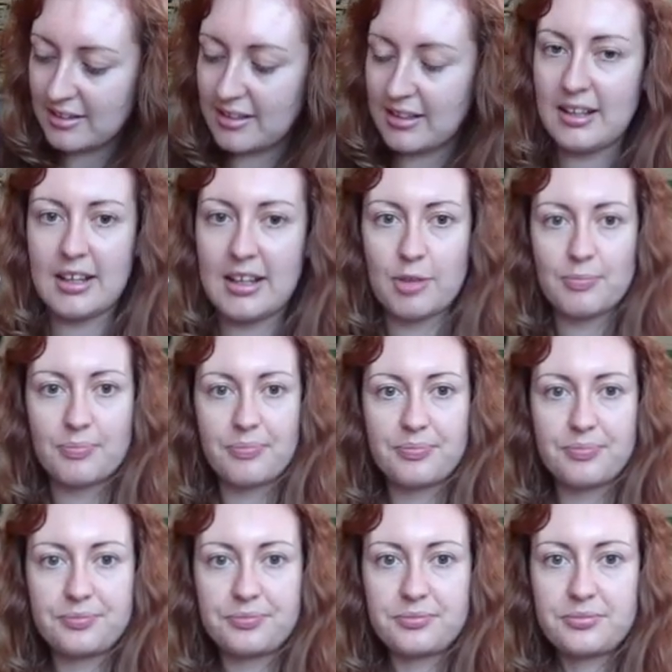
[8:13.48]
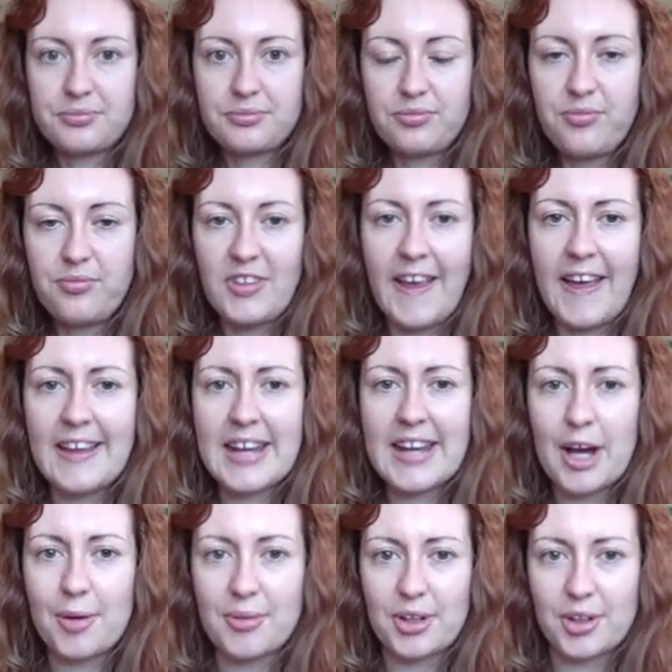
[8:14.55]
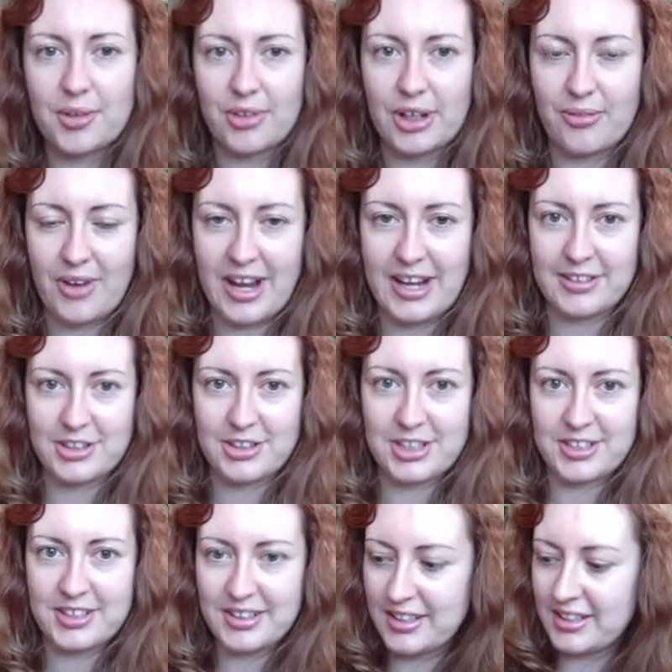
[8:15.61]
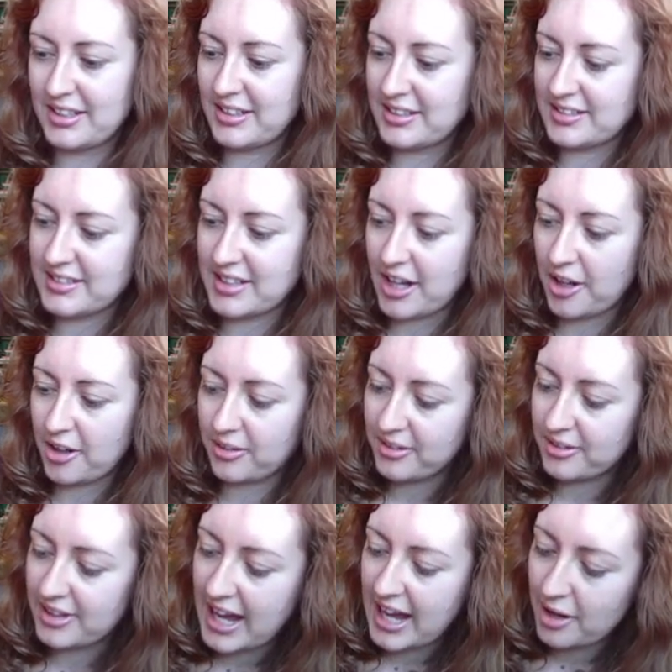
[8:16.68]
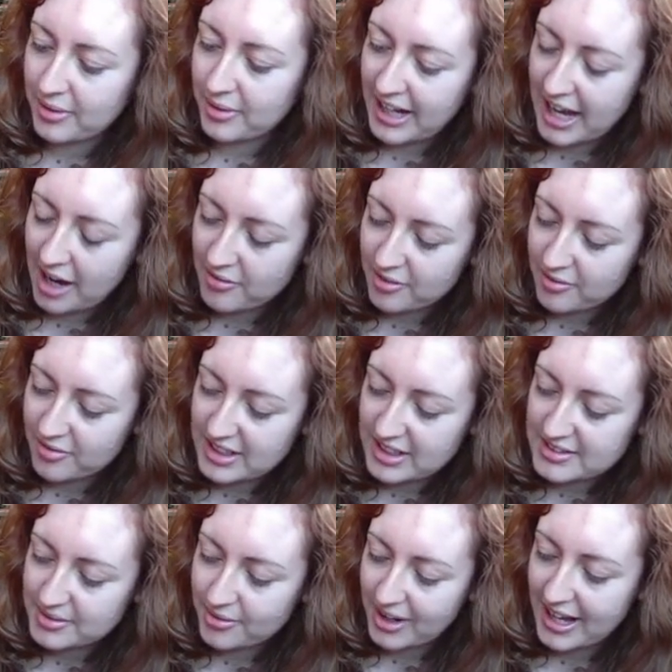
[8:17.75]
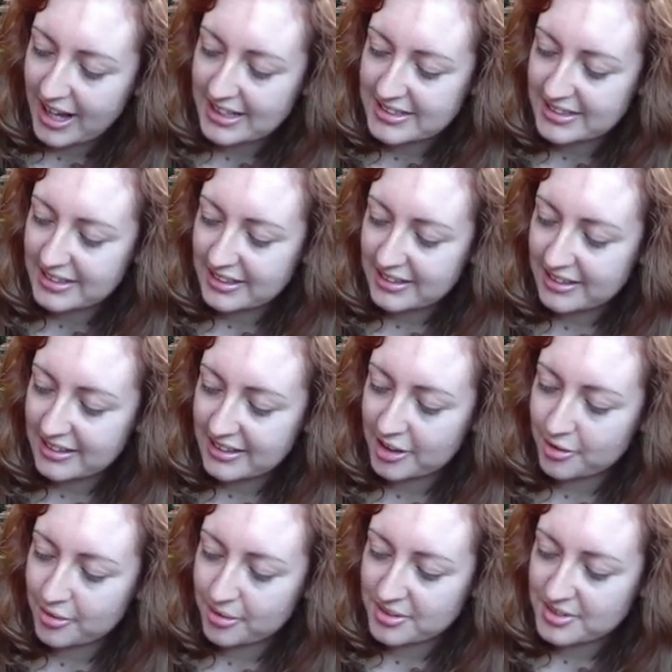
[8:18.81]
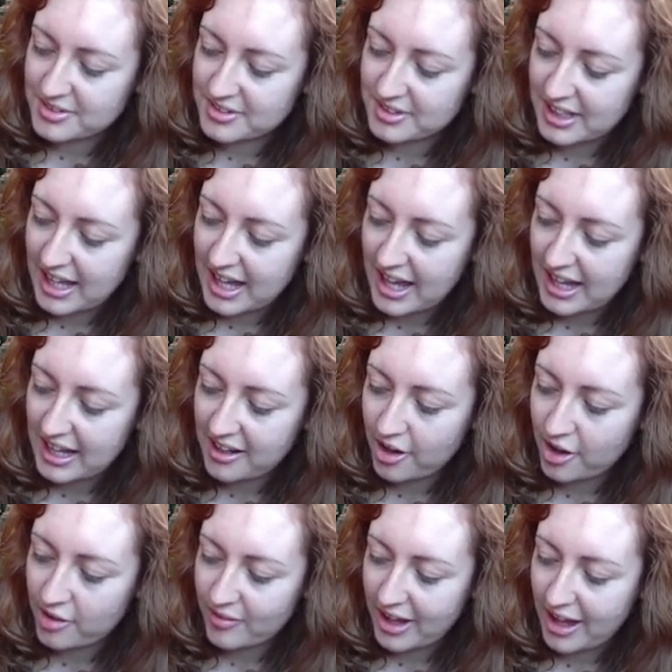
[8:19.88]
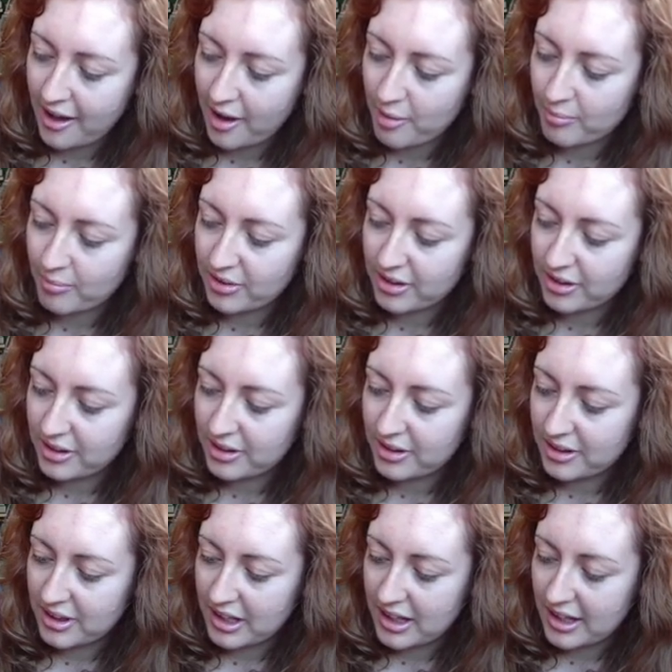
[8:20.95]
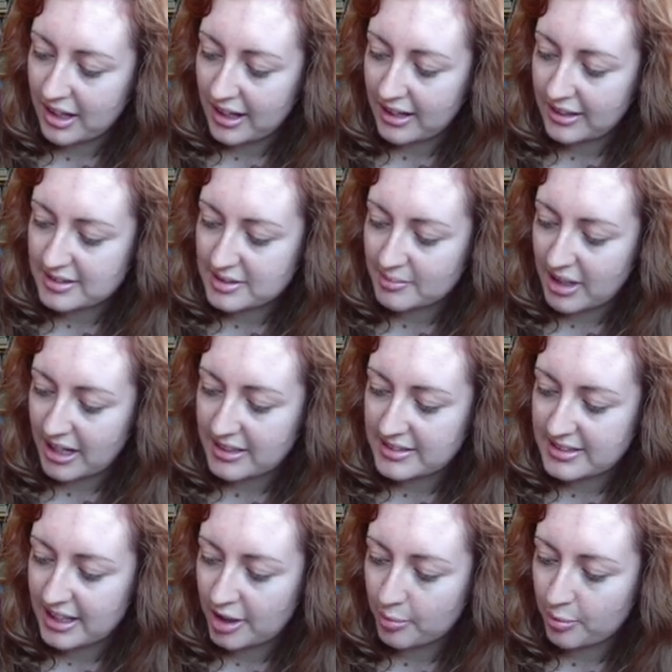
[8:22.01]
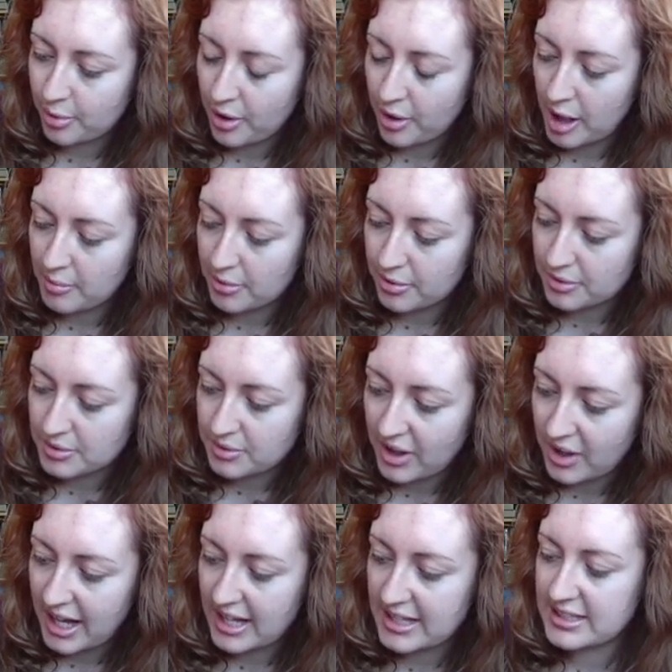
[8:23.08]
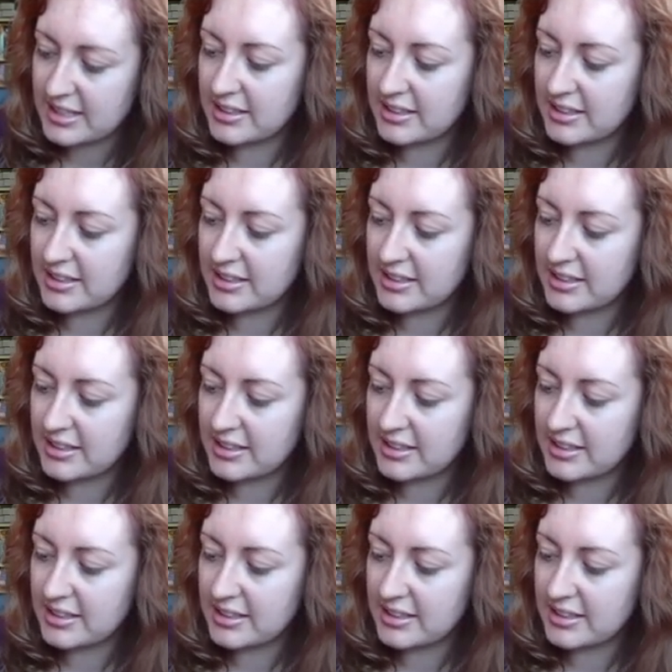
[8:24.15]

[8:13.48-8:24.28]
here. And now I'm going to rearrange. So now we have that v squared equals k over m x minus L prime all squared